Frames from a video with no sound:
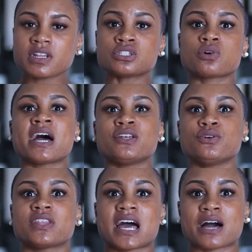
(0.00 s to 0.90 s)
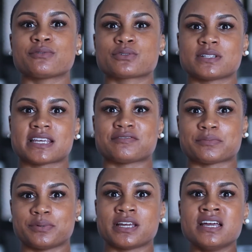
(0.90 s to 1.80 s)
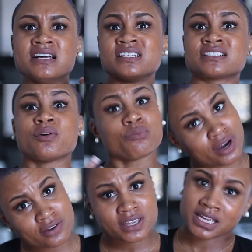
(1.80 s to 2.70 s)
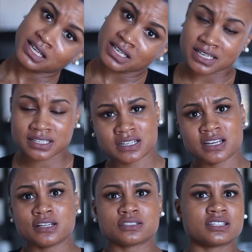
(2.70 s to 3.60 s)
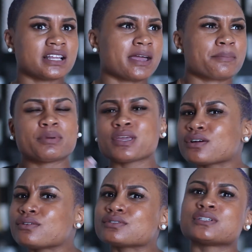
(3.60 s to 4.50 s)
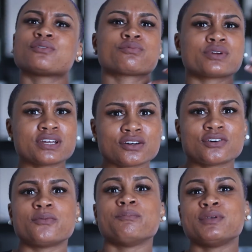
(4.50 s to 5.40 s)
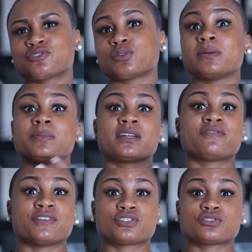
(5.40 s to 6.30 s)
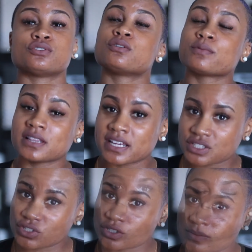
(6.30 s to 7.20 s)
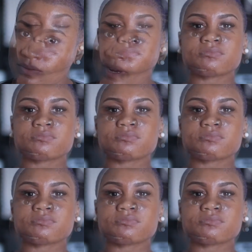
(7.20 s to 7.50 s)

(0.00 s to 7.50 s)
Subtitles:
So I knew that I was going to have to put some work in to like build some real mutually beneficial relationships.